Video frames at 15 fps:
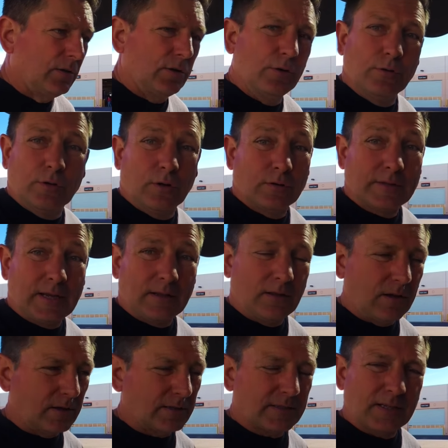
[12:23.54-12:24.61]
Who knows how
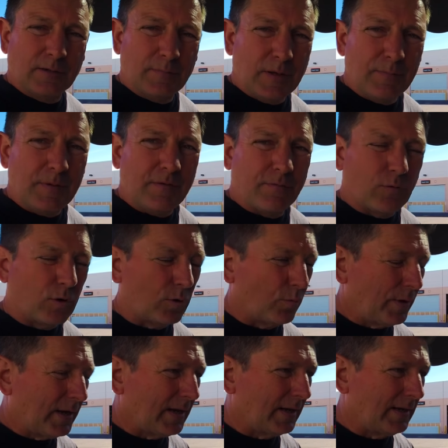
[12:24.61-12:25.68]
long it's gonna be before
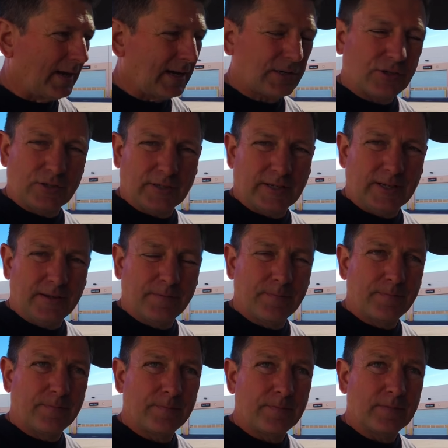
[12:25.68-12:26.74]
we can actually
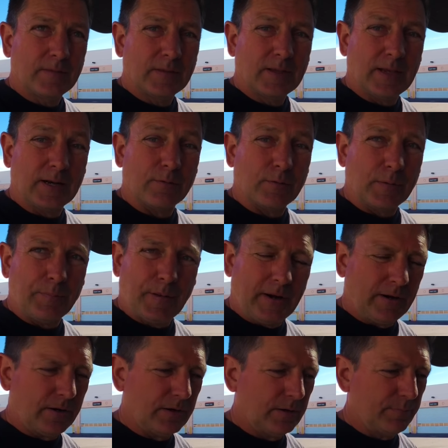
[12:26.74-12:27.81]
get it
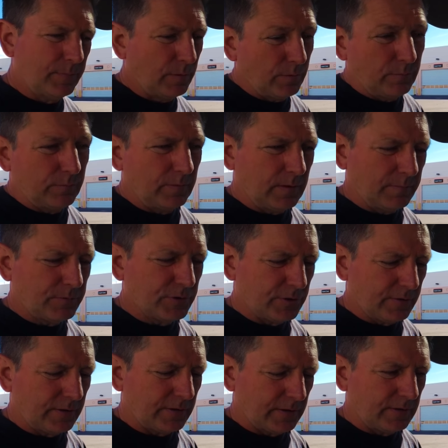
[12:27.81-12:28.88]
repaired, but I'm
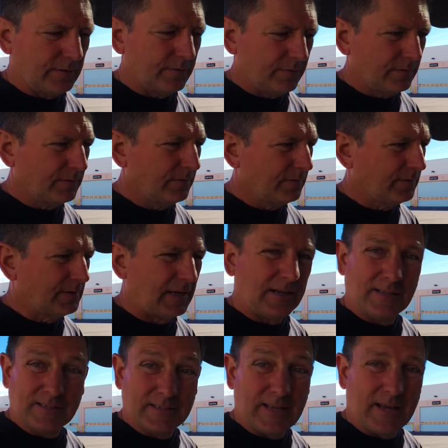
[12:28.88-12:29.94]
sure they're gonna
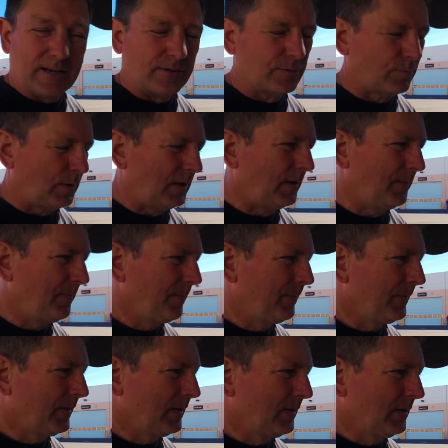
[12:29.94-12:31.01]
tell us that as well.
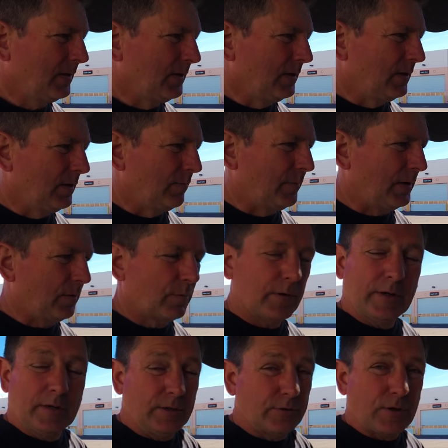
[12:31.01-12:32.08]
But we're
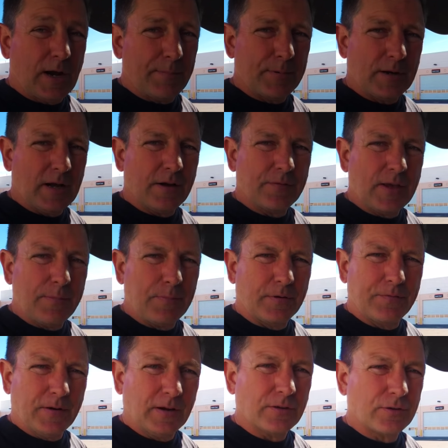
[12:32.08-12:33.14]
going to drop it off, keep our
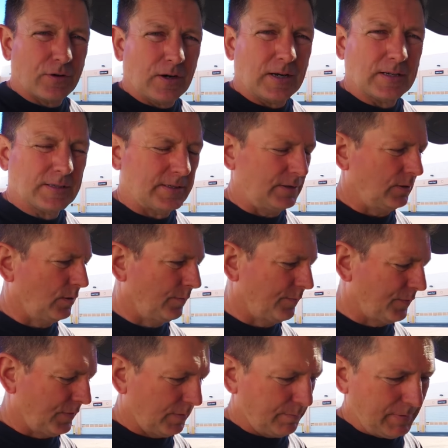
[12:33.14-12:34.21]
fingers crossed, and hope
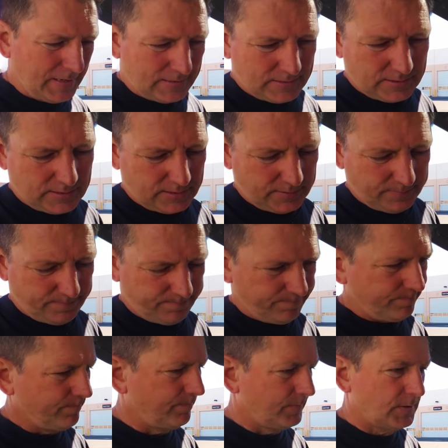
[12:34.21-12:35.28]
for the best.
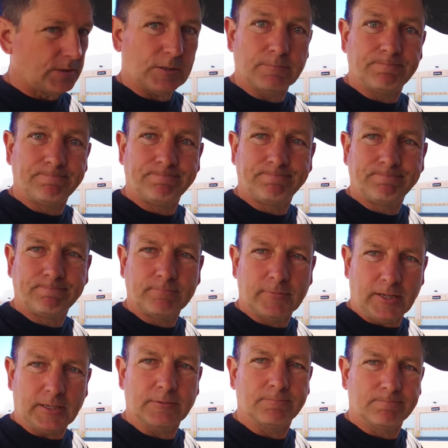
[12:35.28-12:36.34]
So,
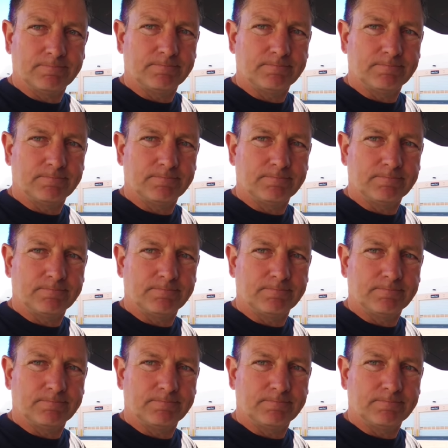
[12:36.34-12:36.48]
yeah.